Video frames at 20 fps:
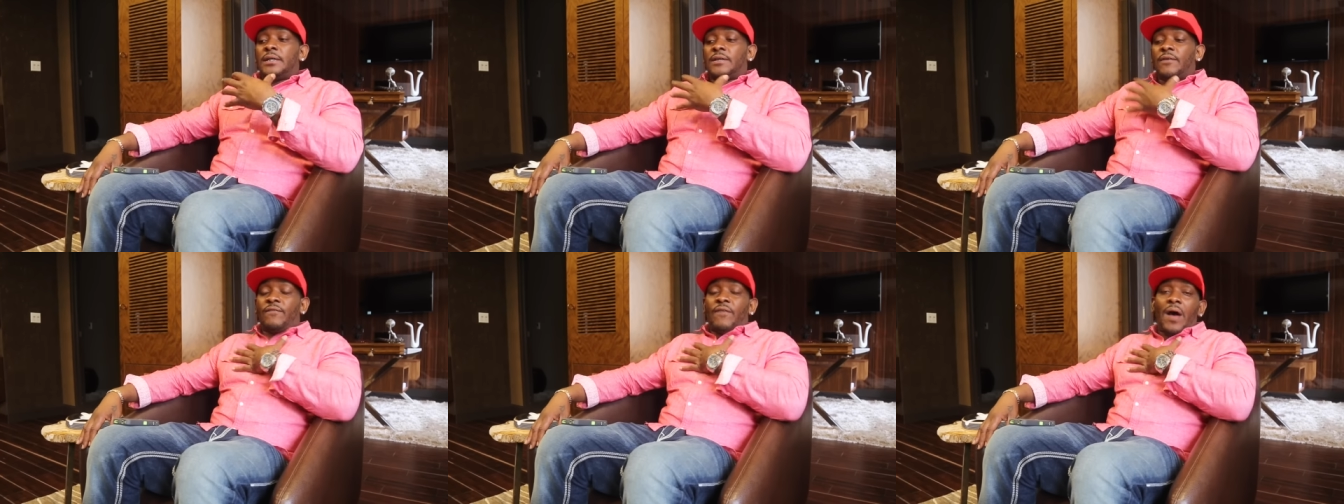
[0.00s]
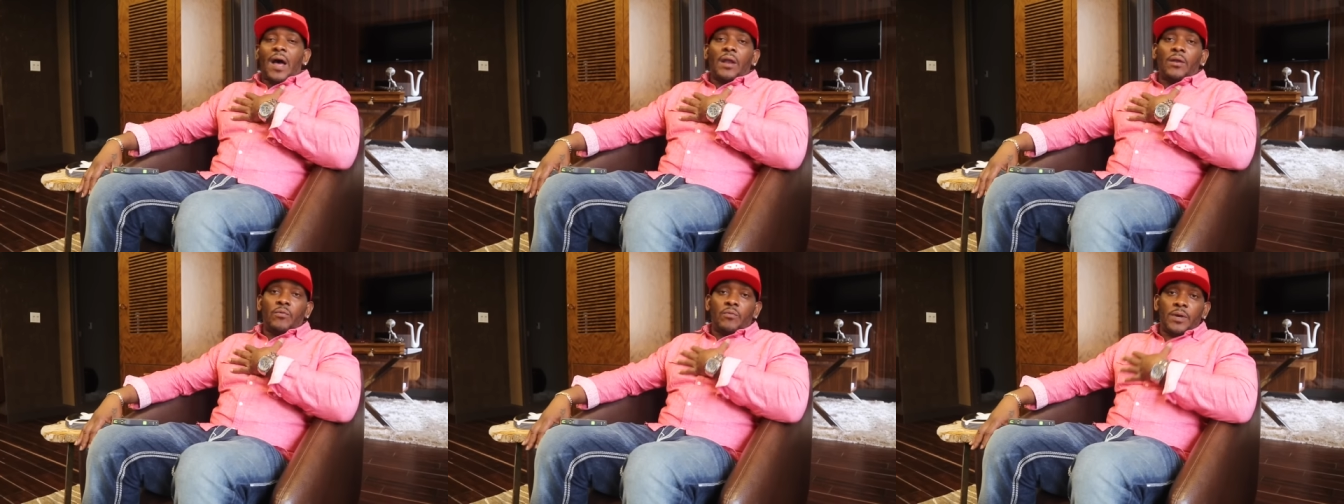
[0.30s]
to
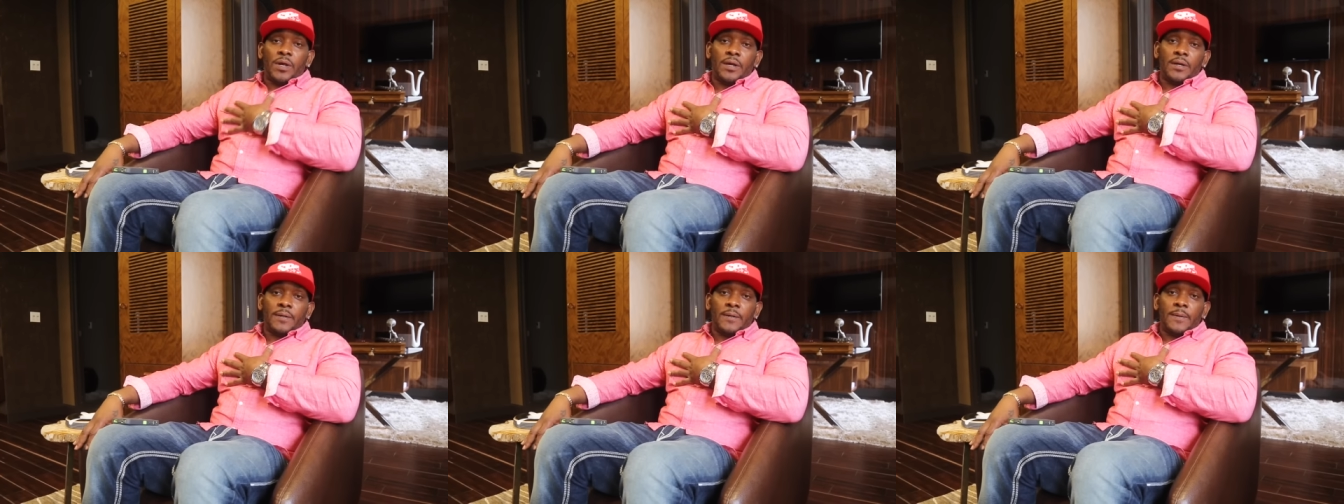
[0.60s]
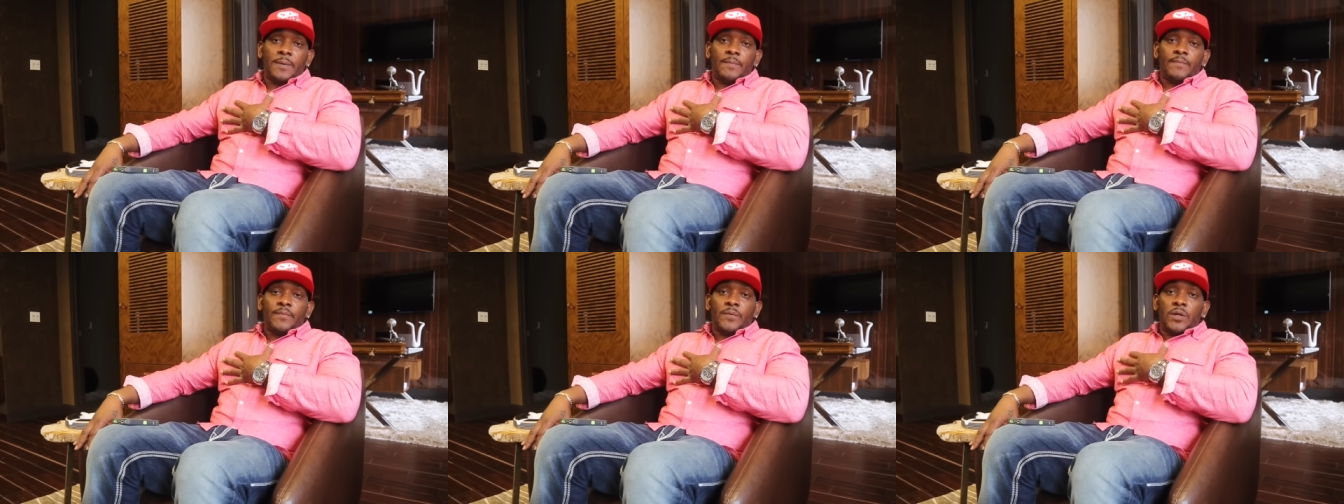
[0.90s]
follow in.
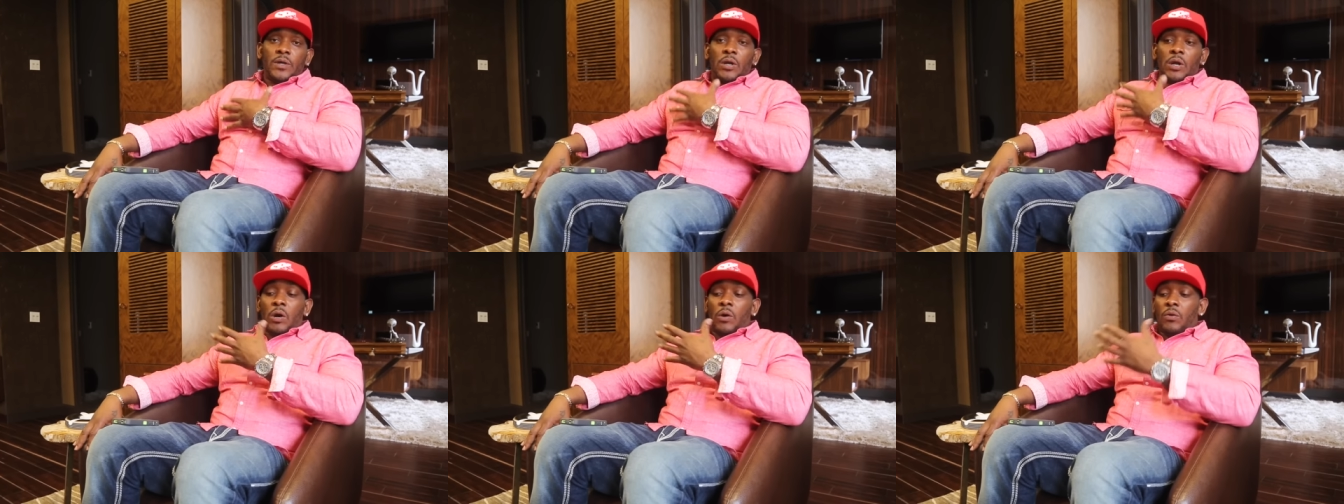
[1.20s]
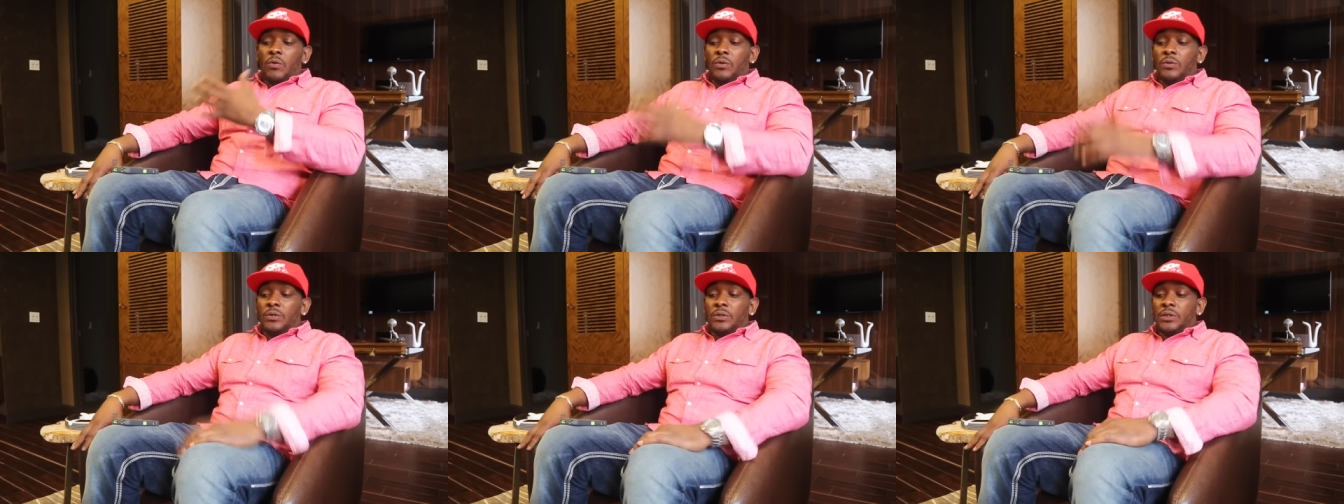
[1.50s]
You
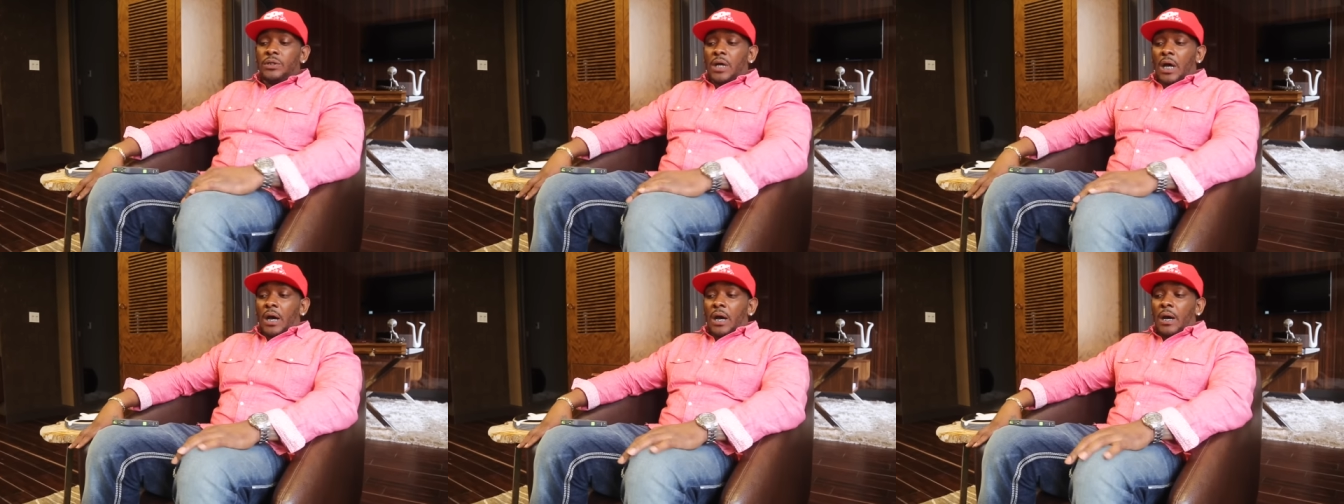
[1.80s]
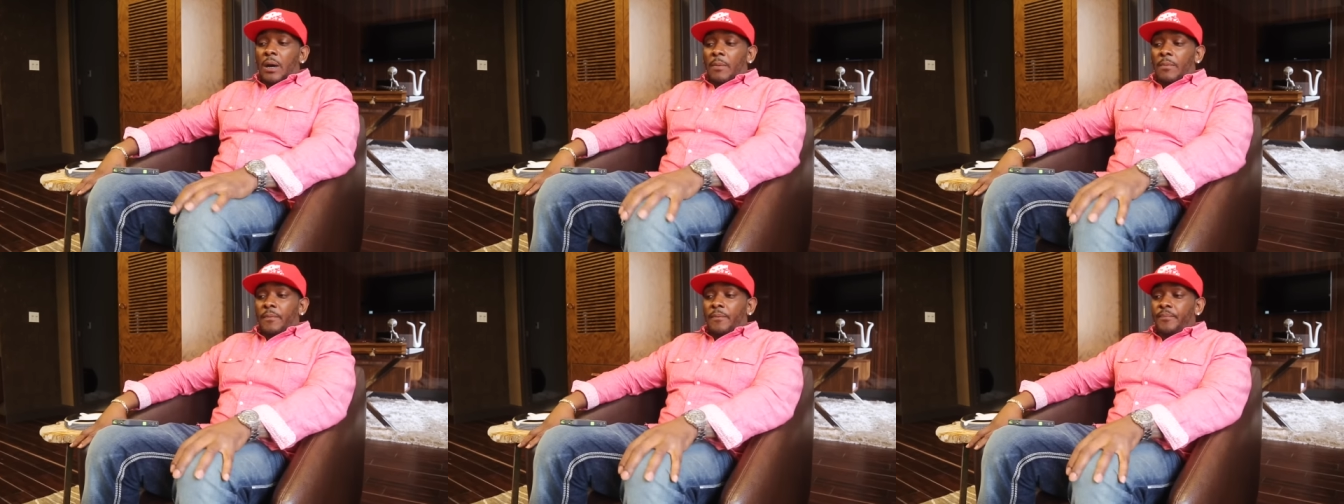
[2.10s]
know,
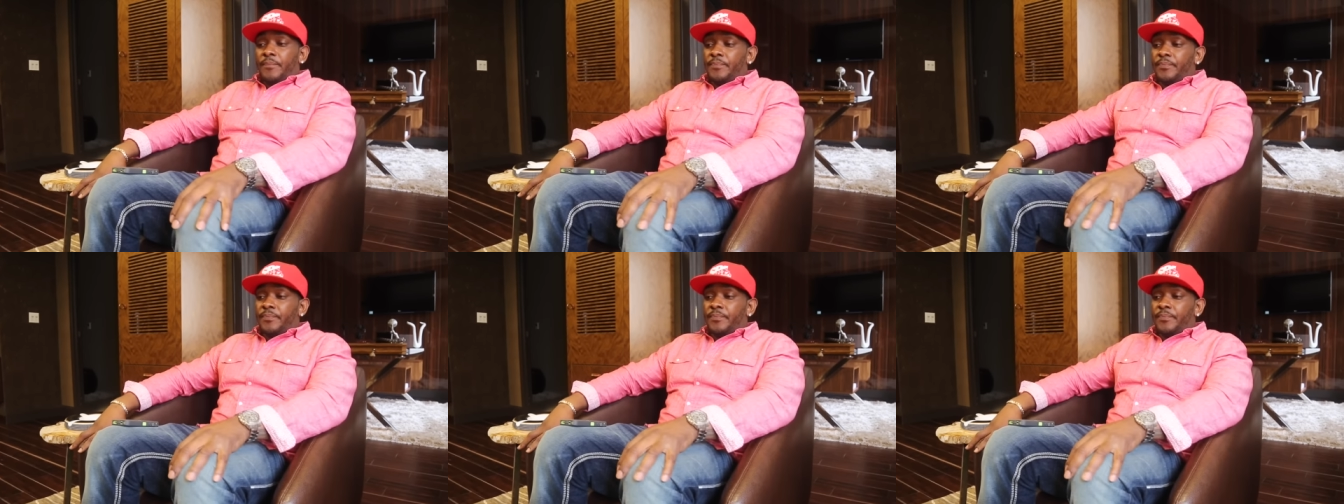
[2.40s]
um,